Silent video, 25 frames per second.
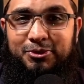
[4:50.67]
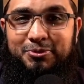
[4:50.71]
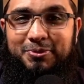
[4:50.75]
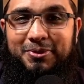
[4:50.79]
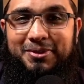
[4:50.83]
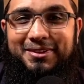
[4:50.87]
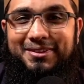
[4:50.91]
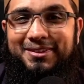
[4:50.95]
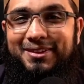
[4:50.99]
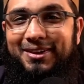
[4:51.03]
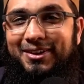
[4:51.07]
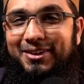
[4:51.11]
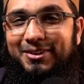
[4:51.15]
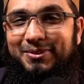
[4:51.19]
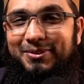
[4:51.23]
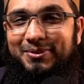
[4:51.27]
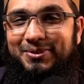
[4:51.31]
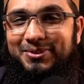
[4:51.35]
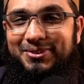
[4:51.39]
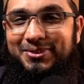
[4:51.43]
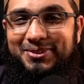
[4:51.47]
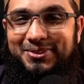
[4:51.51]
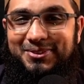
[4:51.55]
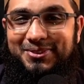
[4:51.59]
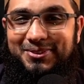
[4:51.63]
you've been in
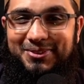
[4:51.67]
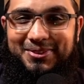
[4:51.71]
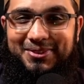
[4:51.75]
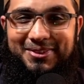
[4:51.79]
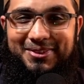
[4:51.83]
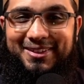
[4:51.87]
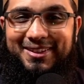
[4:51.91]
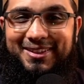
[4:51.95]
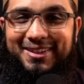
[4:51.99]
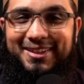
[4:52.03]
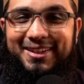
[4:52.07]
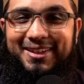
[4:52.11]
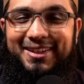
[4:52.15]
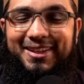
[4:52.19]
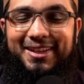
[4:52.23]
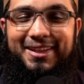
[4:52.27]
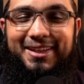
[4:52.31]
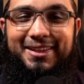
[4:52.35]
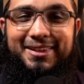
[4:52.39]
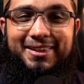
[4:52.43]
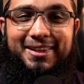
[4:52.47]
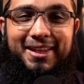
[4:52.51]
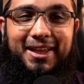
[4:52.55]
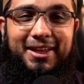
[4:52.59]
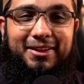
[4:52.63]
arguments you know
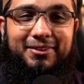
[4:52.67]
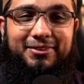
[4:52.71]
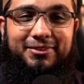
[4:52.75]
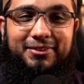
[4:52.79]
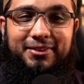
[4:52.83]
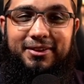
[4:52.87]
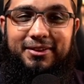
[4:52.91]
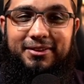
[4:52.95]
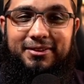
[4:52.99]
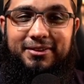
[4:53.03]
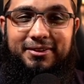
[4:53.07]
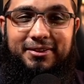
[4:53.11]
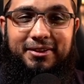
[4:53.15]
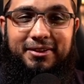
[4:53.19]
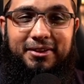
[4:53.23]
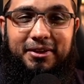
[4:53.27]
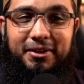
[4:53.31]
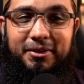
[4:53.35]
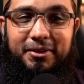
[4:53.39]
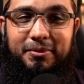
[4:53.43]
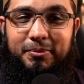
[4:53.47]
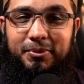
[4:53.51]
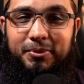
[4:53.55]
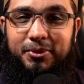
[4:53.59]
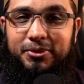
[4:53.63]
in life and
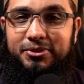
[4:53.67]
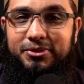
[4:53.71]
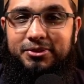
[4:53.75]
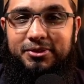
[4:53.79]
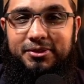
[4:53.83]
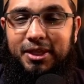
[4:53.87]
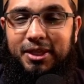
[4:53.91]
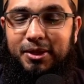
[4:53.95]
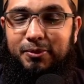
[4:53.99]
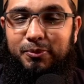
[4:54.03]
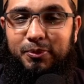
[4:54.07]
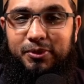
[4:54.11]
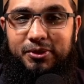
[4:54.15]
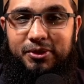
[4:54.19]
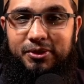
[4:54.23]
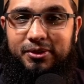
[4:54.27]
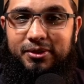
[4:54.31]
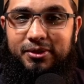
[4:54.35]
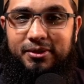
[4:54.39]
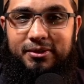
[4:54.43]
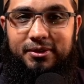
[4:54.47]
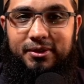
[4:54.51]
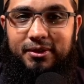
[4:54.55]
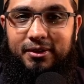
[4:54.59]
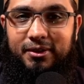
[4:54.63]
most of the time when
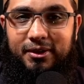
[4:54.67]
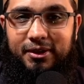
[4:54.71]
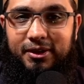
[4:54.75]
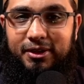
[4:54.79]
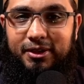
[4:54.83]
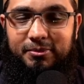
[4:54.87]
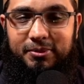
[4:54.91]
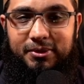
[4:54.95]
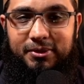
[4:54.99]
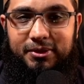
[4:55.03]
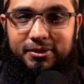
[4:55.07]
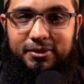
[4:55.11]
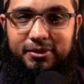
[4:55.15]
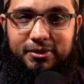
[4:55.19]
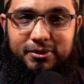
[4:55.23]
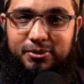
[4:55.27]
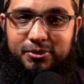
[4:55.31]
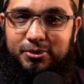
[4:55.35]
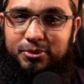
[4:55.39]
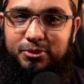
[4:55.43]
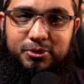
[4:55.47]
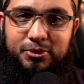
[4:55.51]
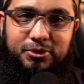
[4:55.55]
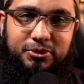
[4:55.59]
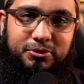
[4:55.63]
you're in an argument the
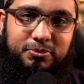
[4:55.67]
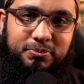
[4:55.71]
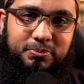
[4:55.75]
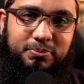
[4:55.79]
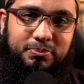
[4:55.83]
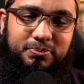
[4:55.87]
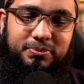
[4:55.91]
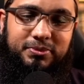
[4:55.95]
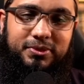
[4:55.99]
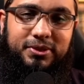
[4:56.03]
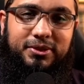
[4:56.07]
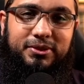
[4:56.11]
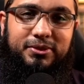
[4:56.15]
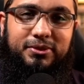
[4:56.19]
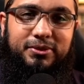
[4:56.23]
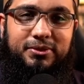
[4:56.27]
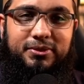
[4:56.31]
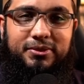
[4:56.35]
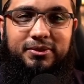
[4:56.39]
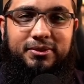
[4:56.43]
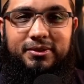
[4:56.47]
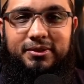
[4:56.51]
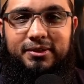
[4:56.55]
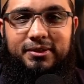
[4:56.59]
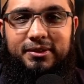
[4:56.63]
truth you
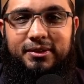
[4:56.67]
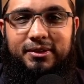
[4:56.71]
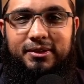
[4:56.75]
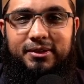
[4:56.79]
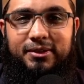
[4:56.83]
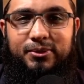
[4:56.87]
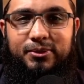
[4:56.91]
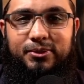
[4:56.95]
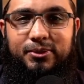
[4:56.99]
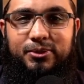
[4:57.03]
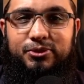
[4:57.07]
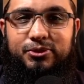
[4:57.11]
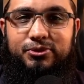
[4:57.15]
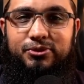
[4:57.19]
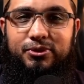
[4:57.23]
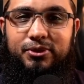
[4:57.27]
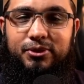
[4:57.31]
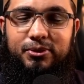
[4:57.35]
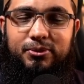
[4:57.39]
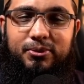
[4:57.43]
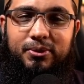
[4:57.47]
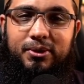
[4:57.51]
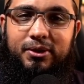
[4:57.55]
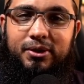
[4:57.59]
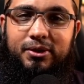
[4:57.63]
know goes
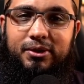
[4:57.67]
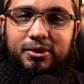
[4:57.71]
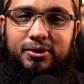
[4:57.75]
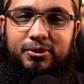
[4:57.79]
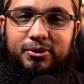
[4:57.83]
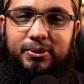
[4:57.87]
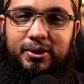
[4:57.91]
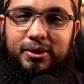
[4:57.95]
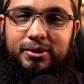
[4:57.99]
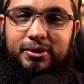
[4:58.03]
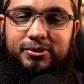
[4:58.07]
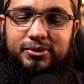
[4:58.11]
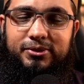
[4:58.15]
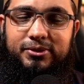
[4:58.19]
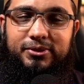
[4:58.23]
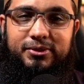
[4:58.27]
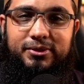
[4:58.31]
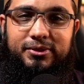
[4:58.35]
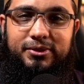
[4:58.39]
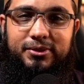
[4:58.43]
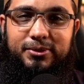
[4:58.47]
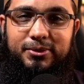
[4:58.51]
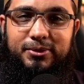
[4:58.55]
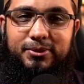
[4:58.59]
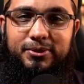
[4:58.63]
for a walk
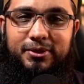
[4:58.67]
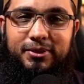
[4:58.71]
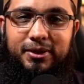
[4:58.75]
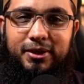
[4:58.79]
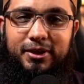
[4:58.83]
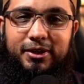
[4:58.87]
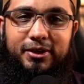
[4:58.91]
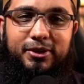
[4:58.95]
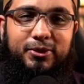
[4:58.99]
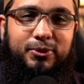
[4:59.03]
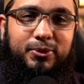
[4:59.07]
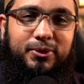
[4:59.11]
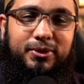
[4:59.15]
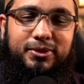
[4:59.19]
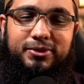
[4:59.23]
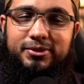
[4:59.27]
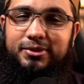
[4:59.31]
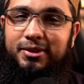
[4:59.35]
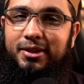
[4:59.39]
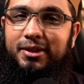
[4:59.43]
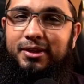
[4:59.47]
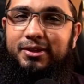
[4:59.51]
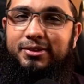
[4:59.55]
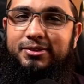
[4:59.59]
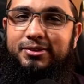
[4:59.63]
whilst you know the arguer
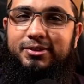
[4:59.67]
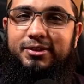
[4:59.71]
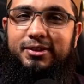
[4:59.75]
is there